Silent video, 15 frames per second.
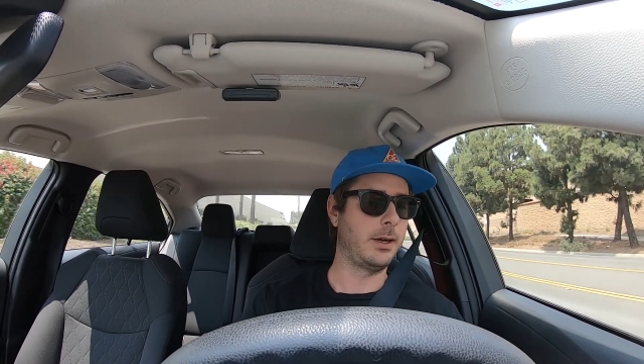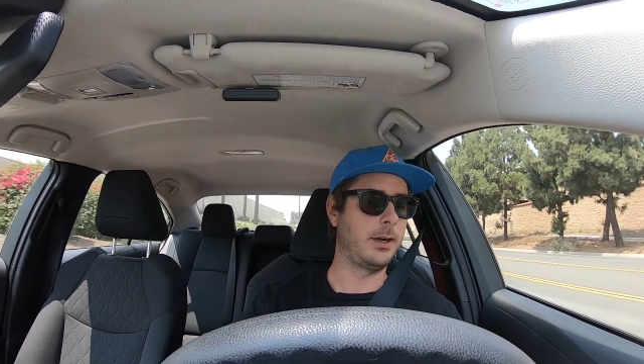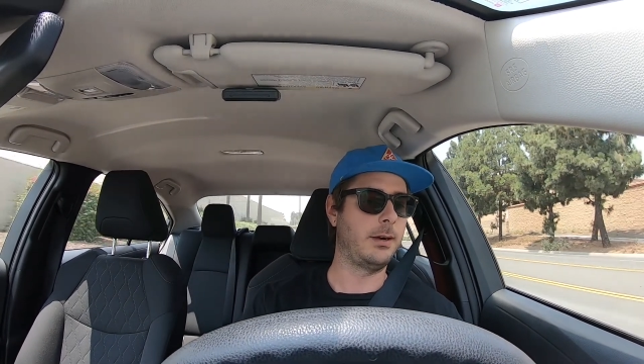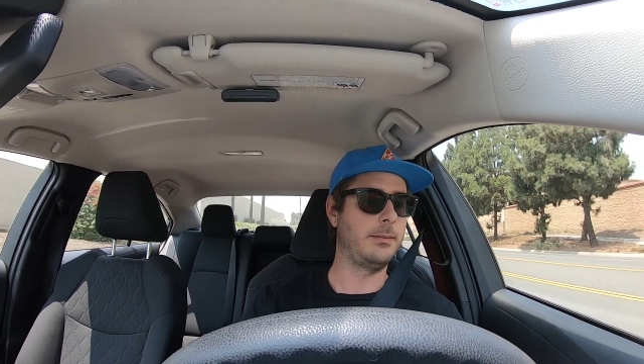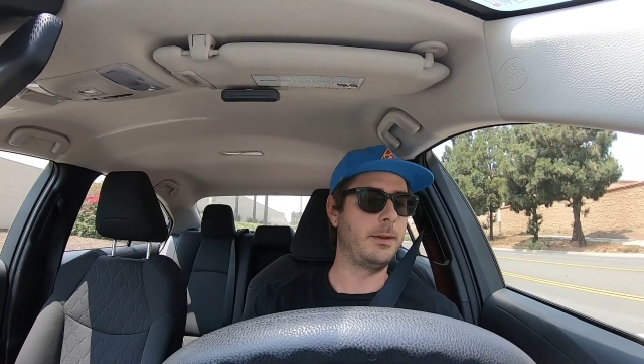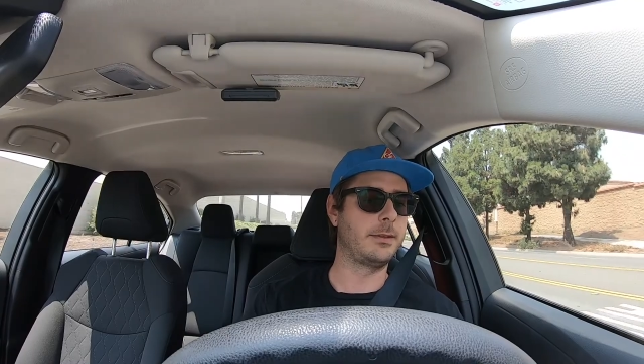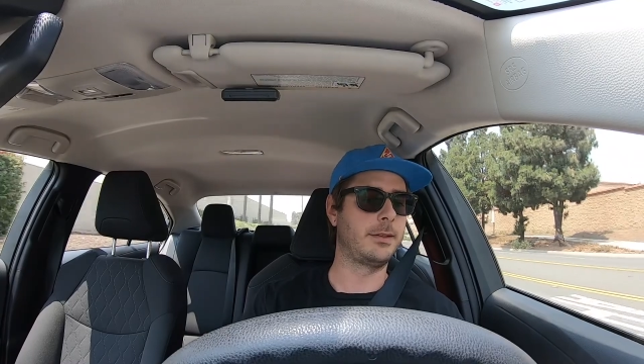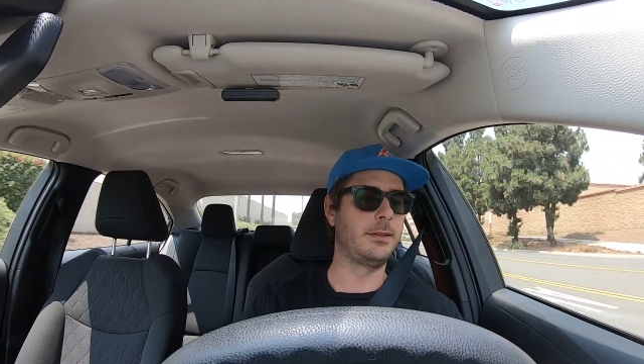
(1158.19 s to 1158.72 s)

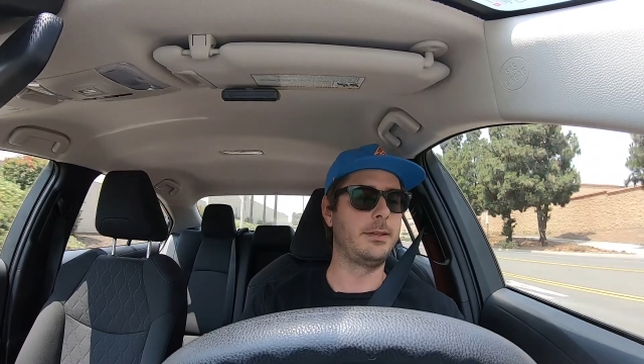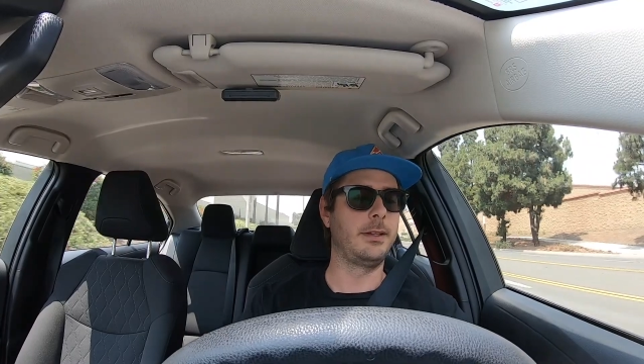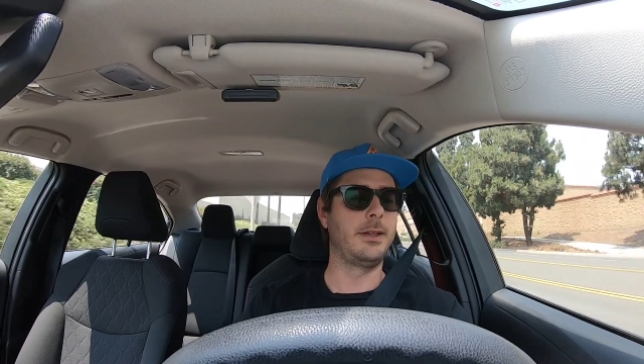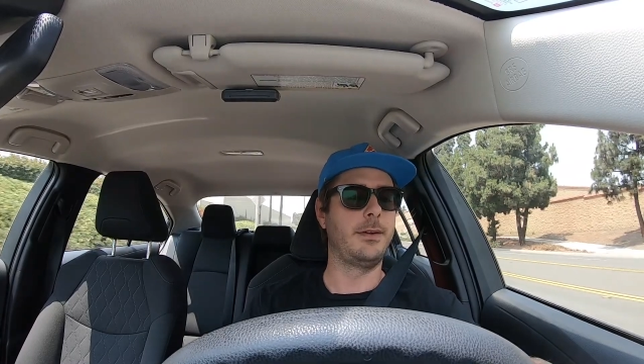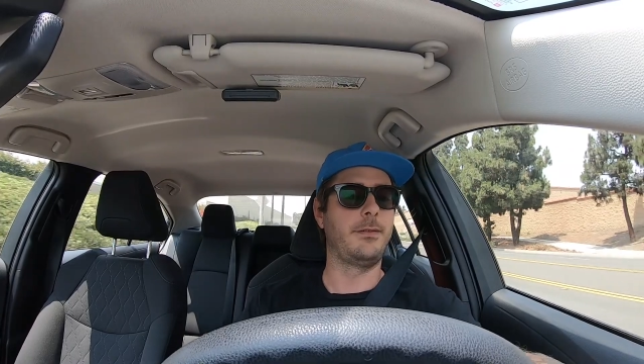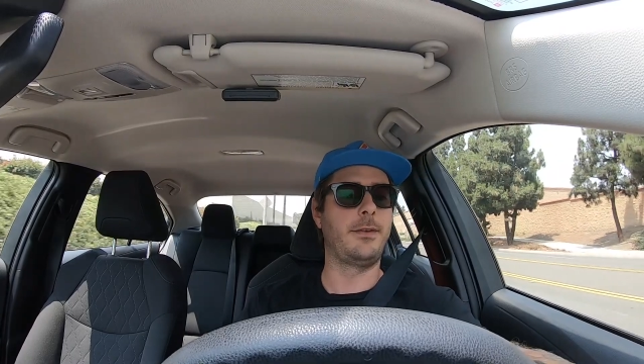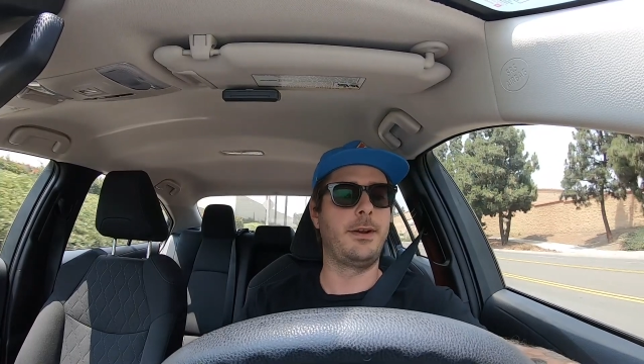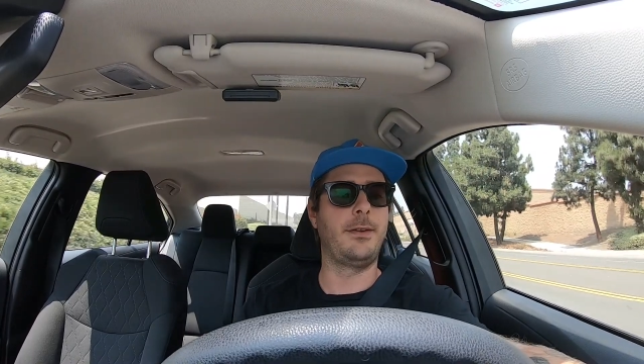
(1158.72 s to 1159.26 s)
There's a
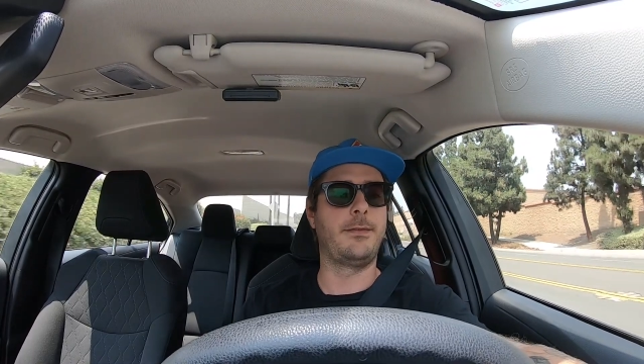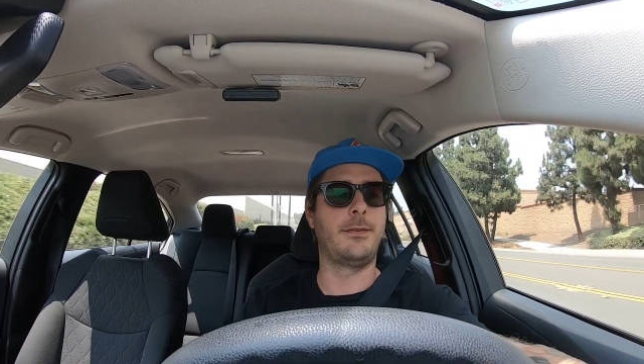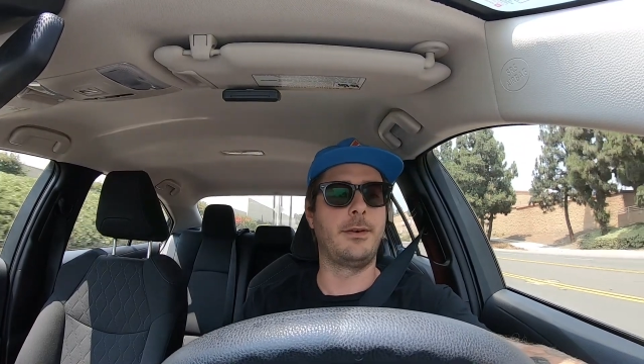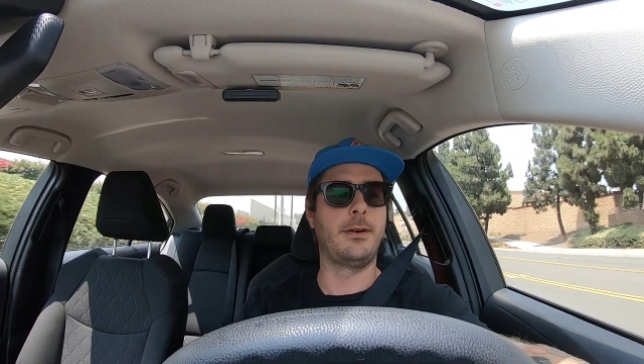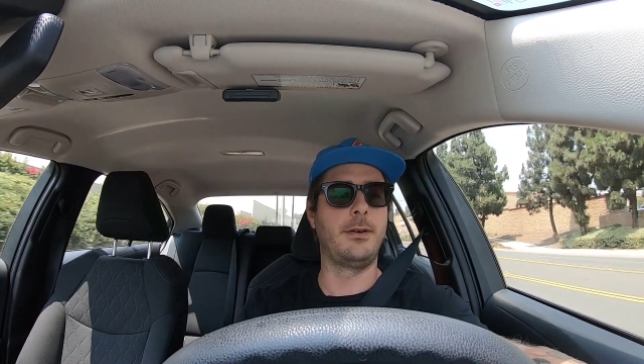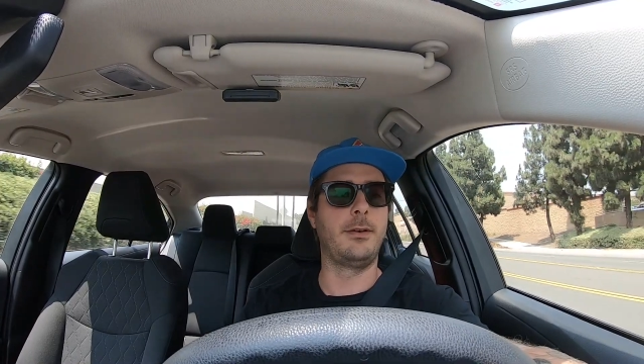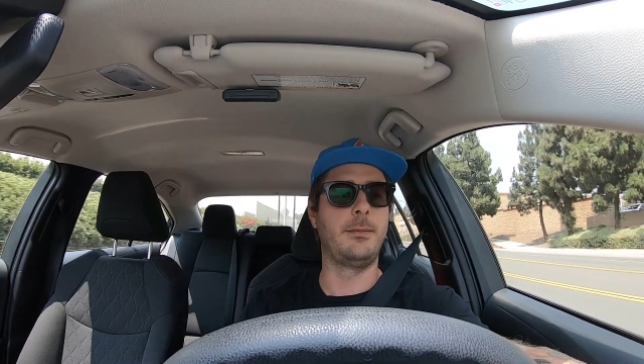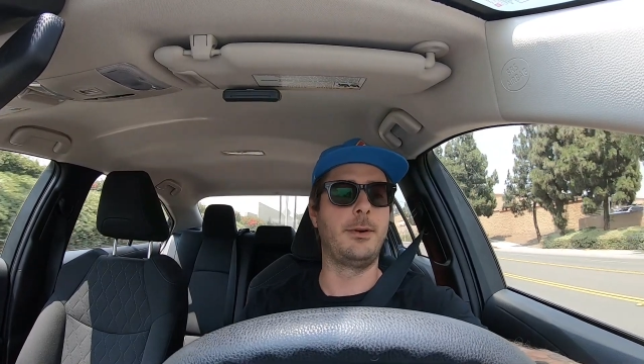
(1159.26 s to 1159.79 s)
delivery
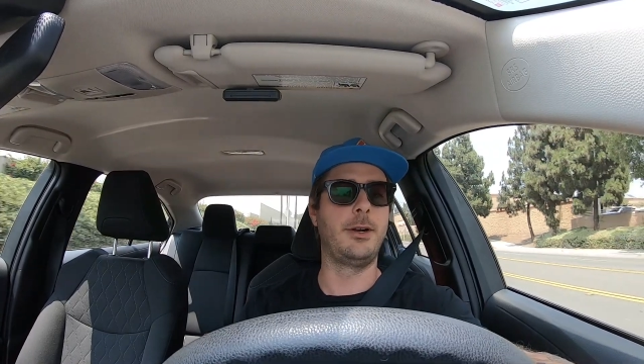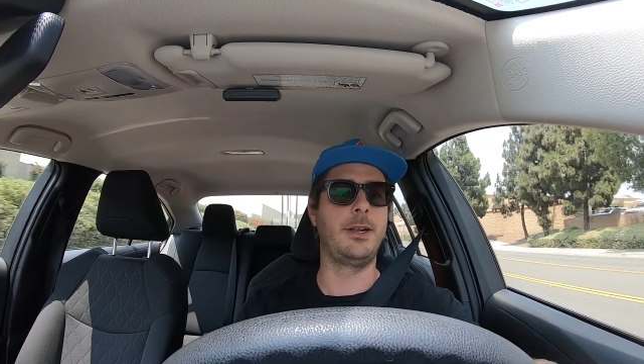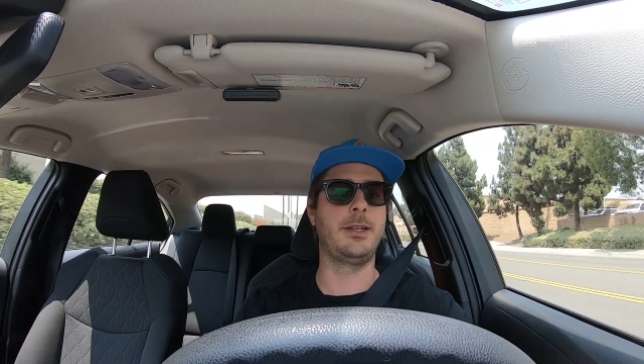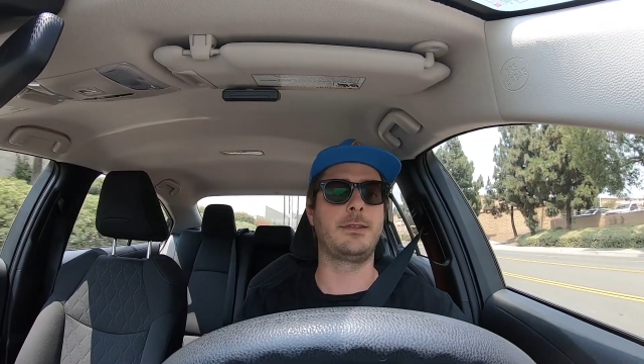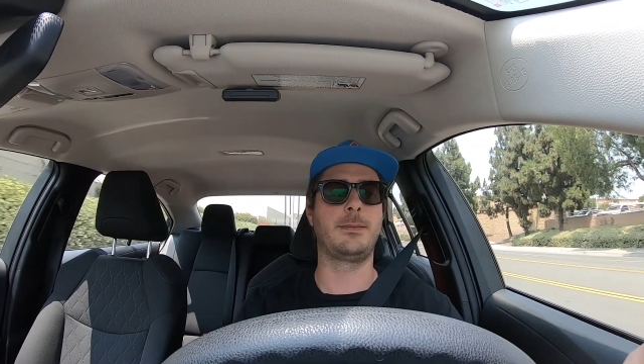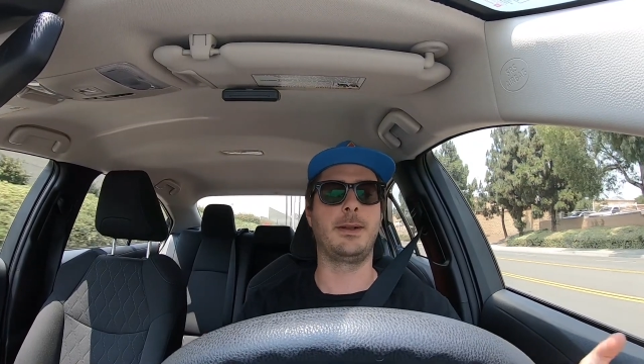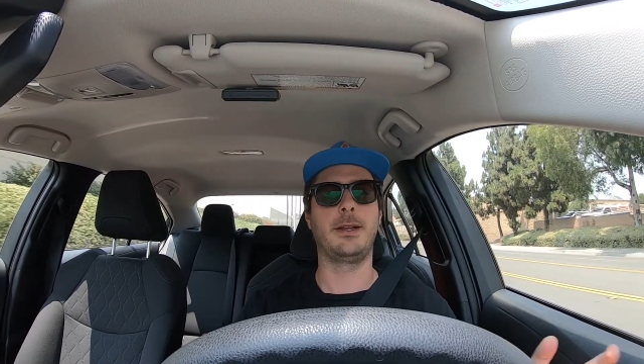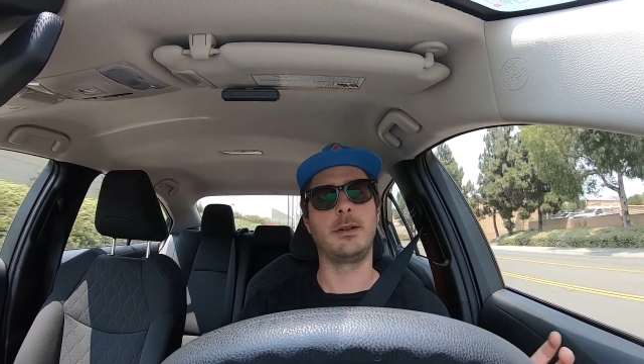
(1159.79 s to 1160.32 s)
for Uber Eats,
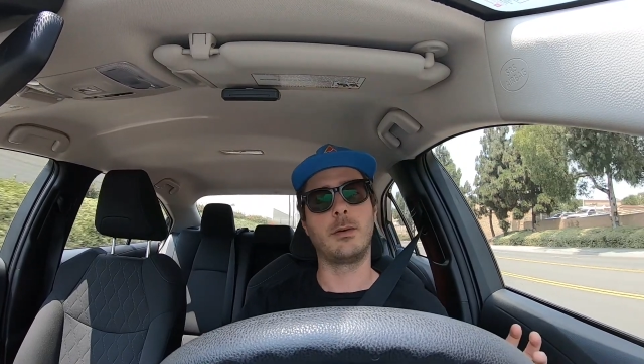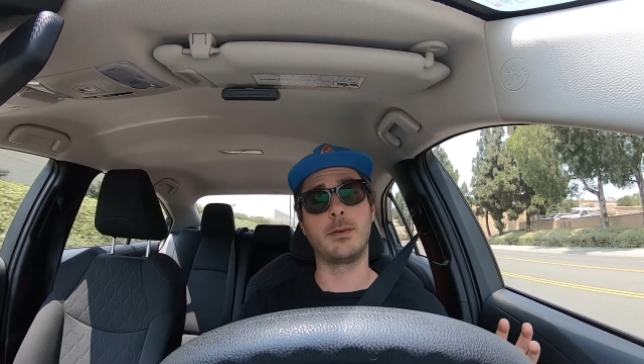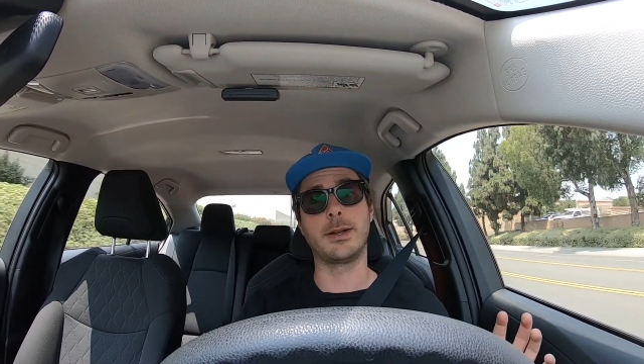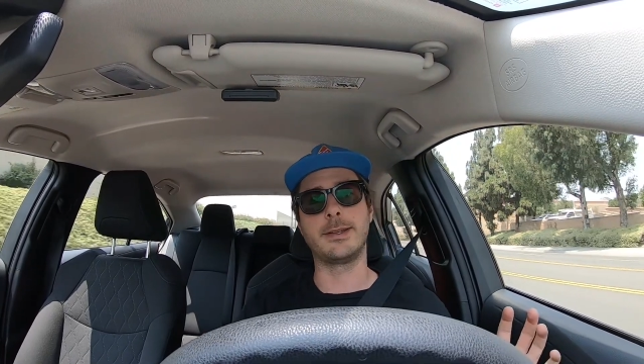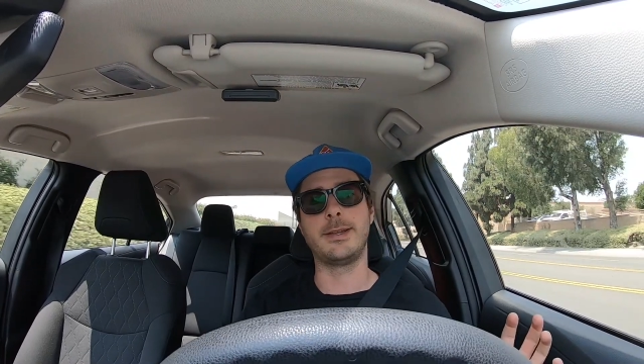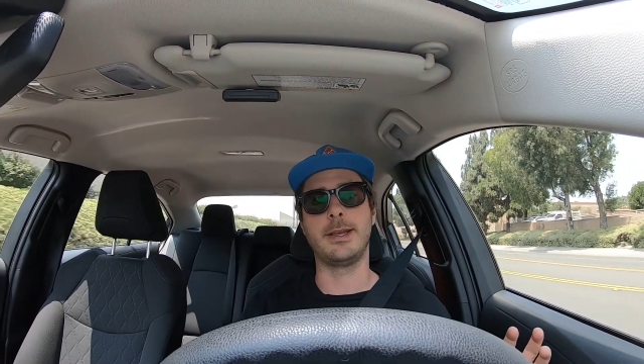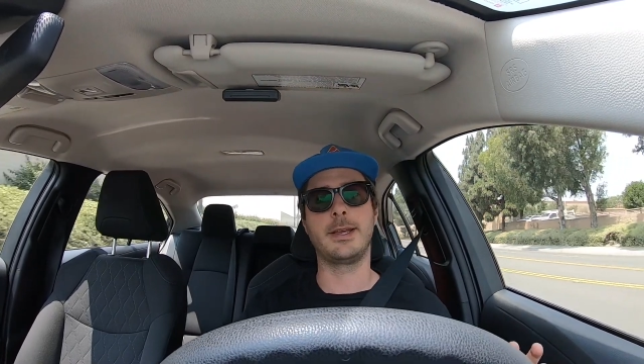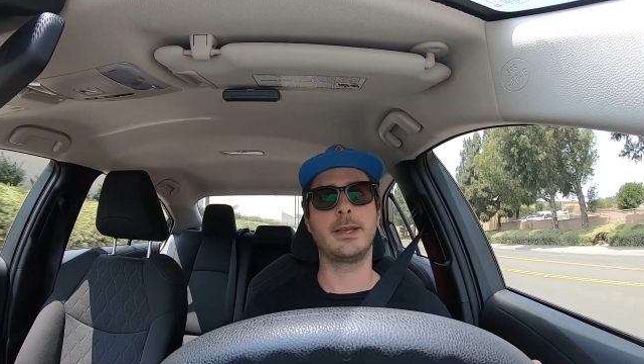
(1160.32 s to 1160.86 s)
but I don't want to
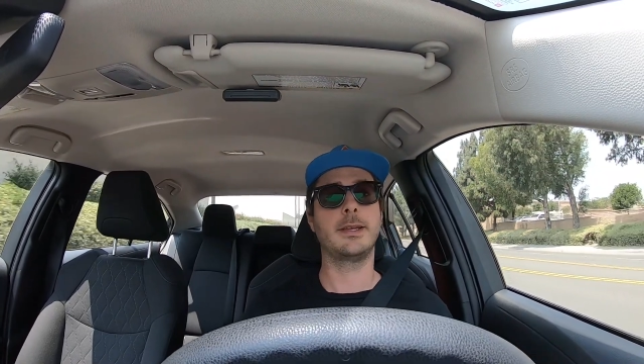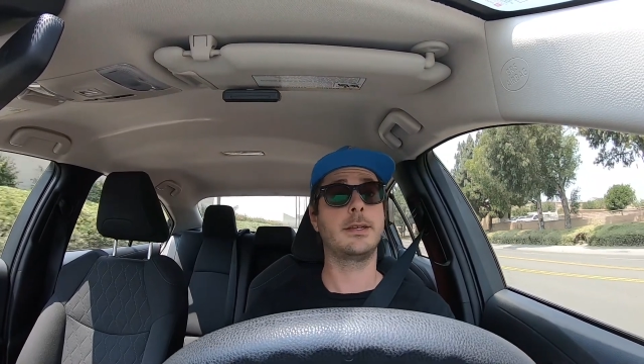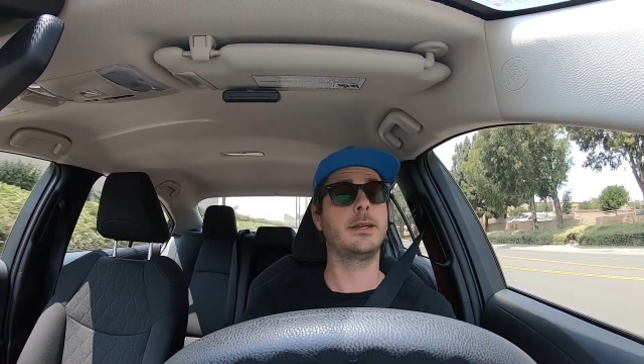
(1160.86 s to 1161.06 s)
take it.